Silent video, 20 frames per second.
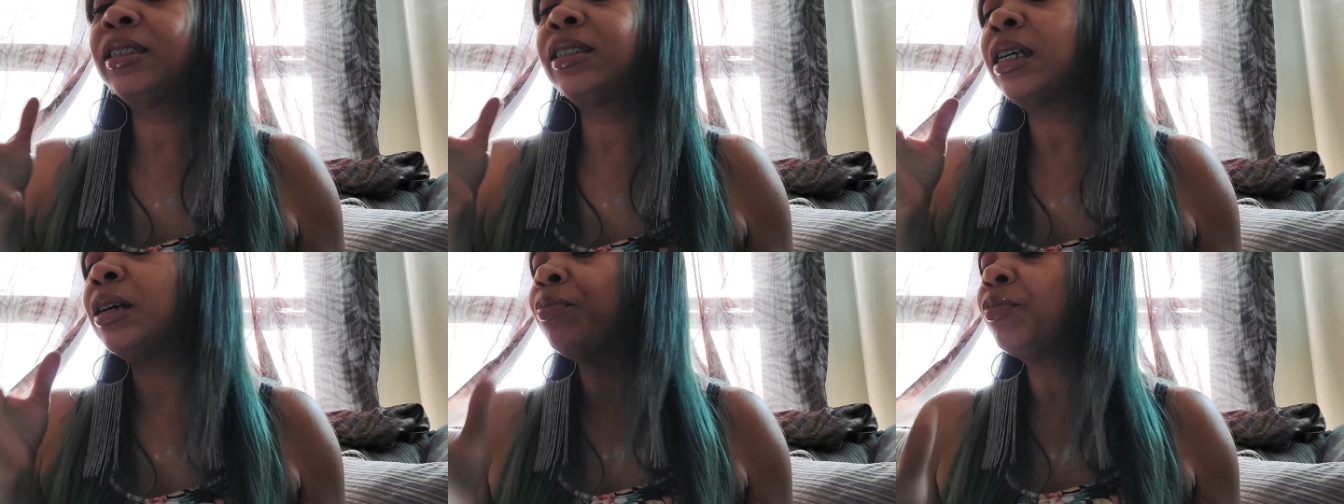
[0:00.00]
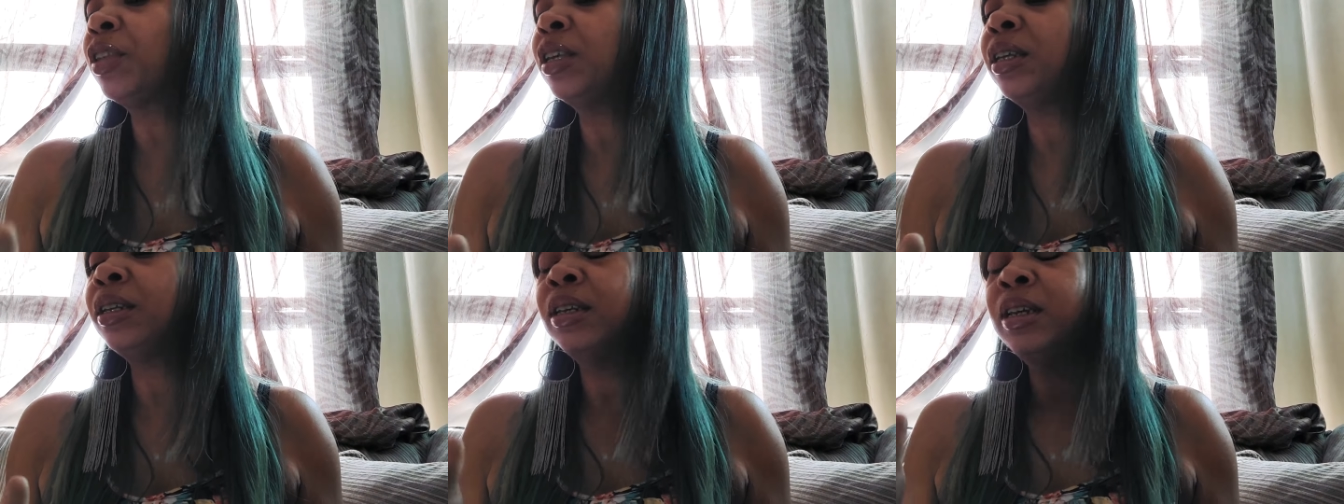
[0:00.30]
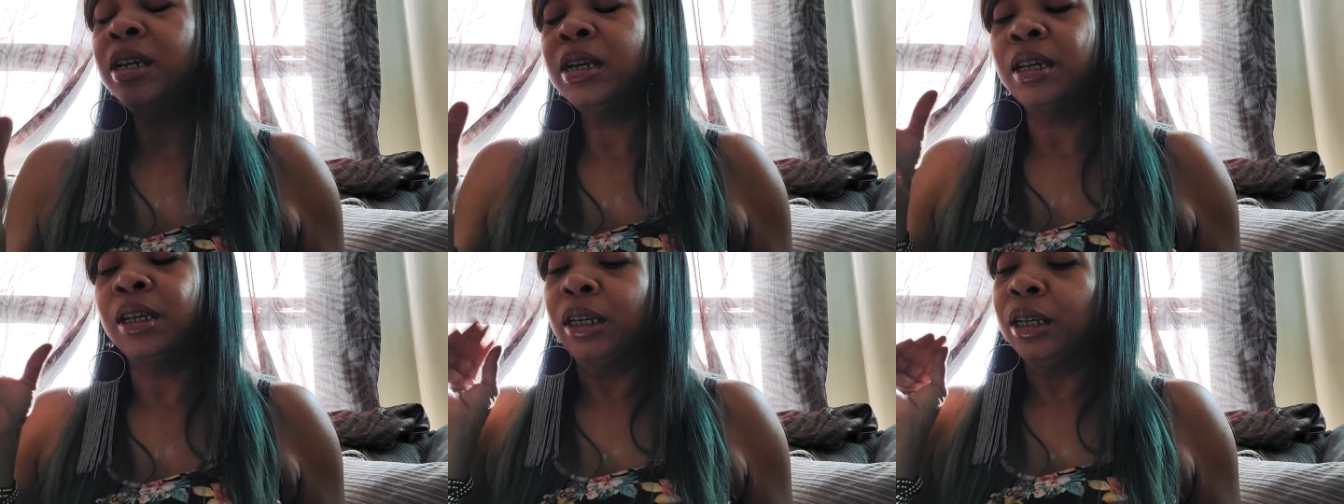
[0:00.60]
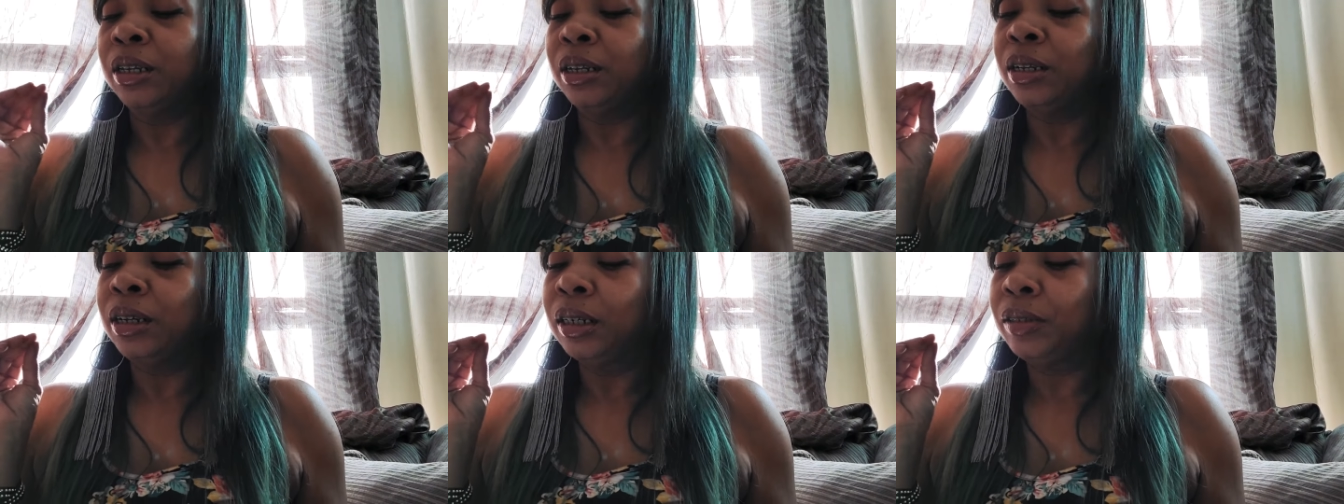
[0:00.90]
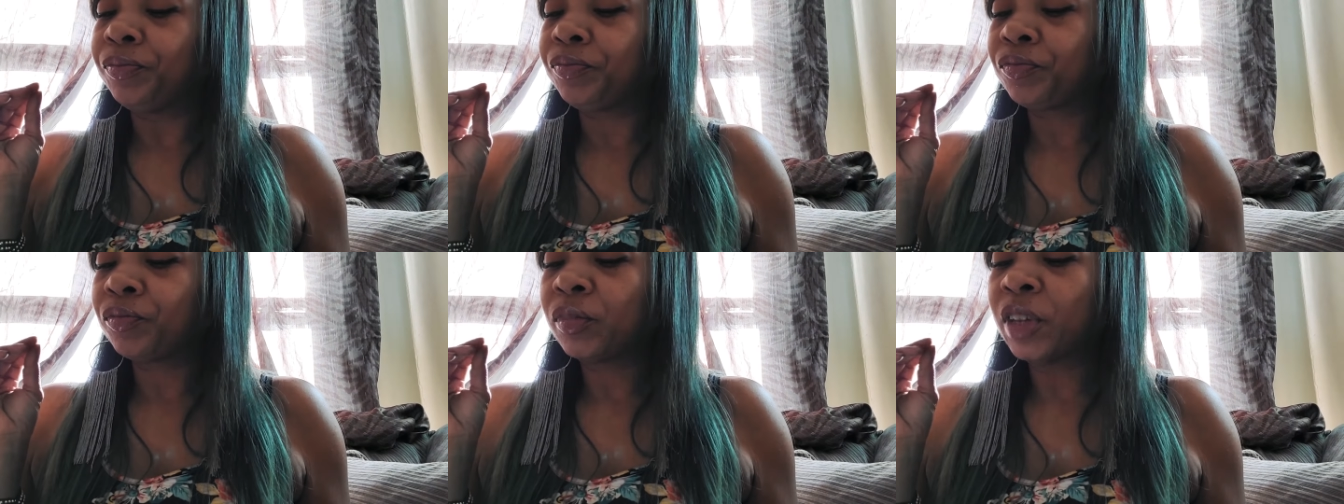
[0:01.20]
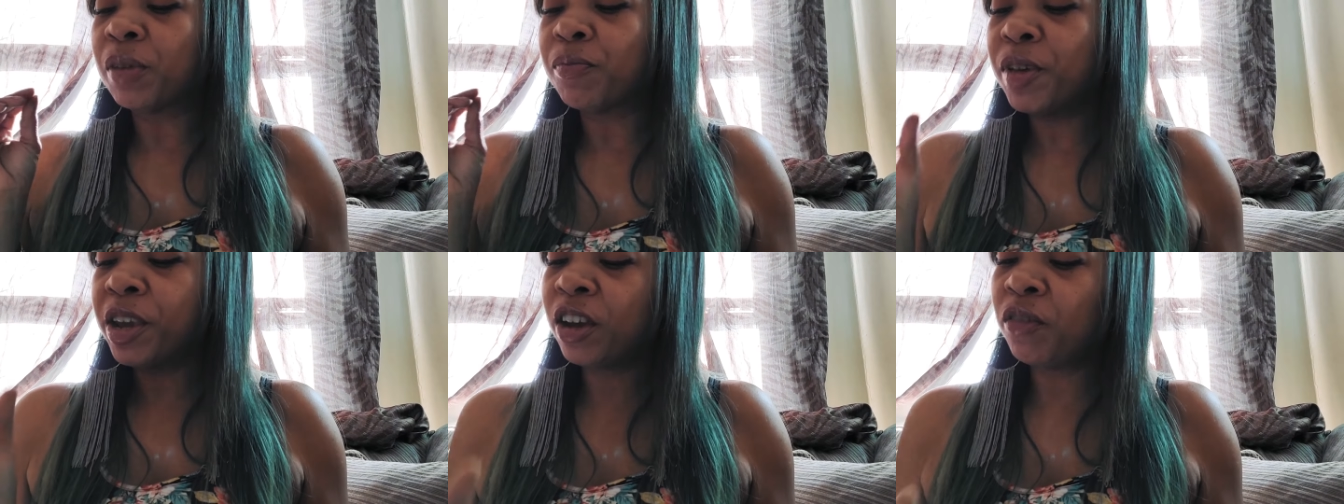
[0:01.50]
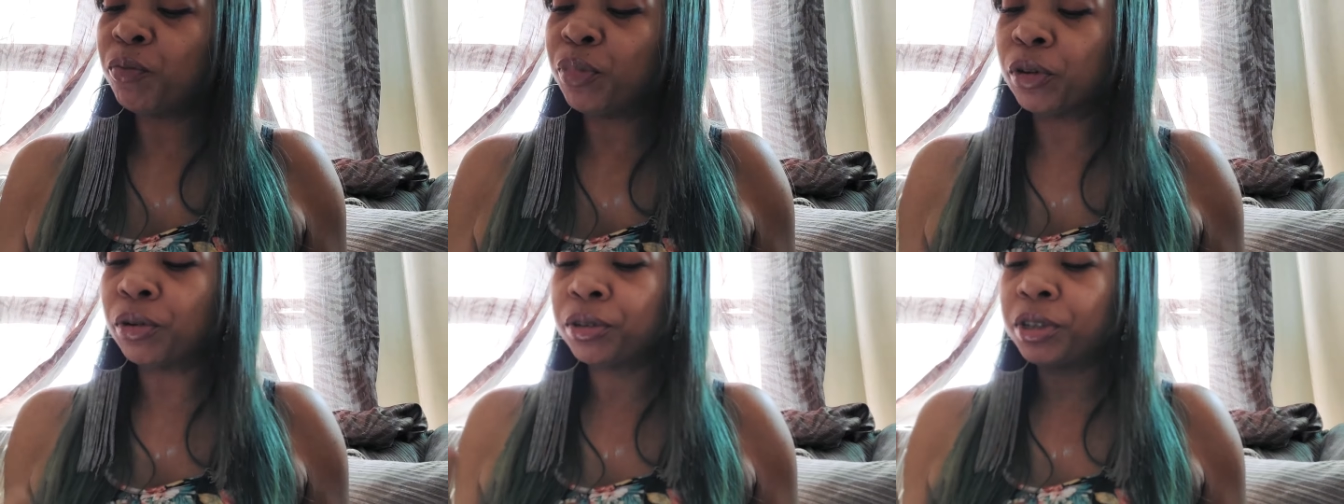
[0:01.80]
Something they may
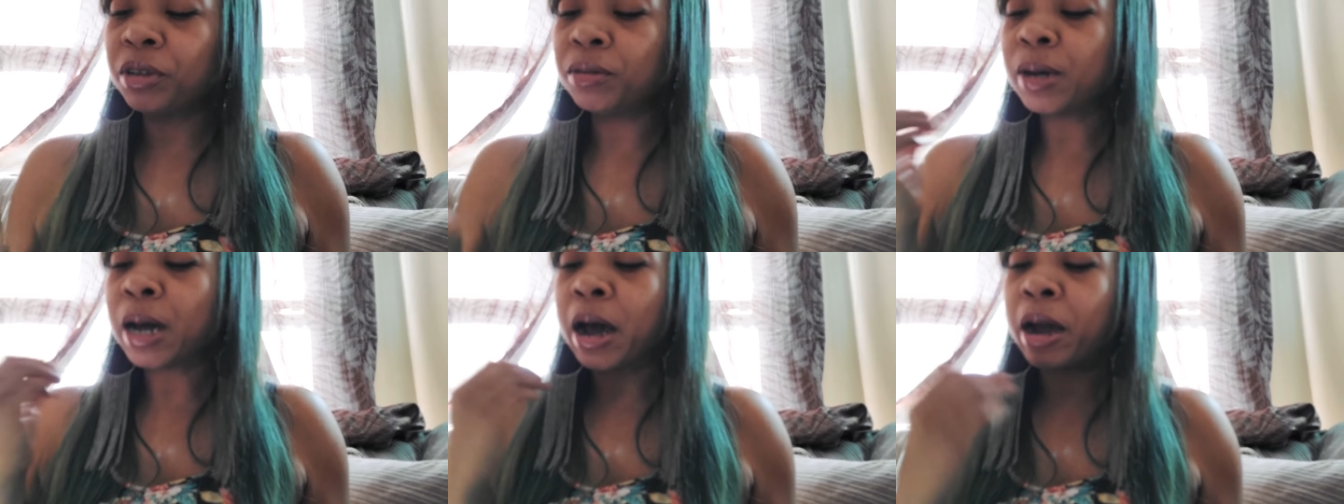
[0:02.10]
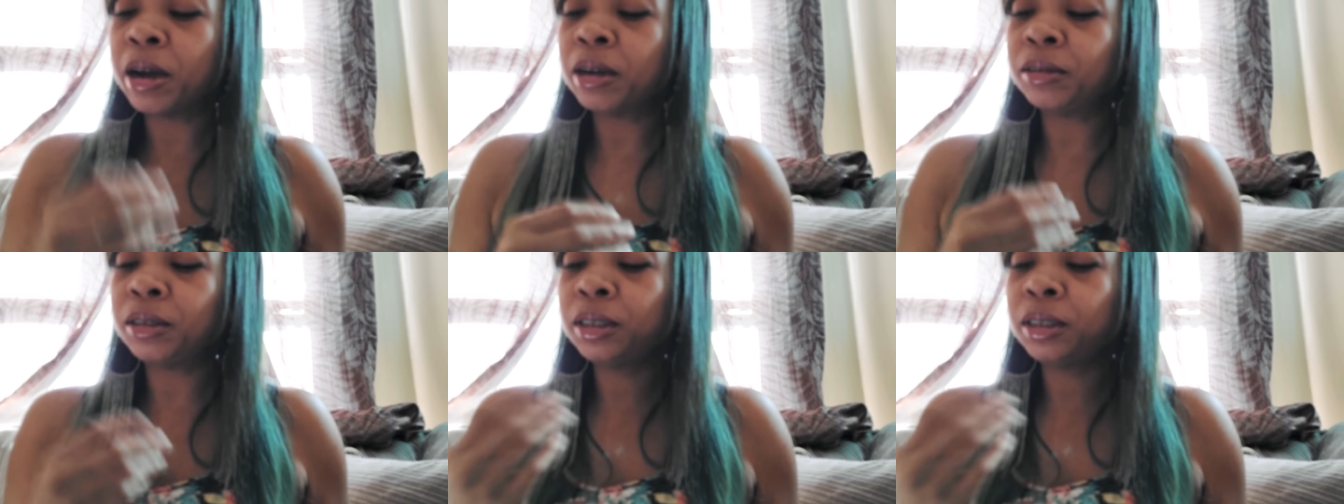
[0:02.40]
have broke your heart.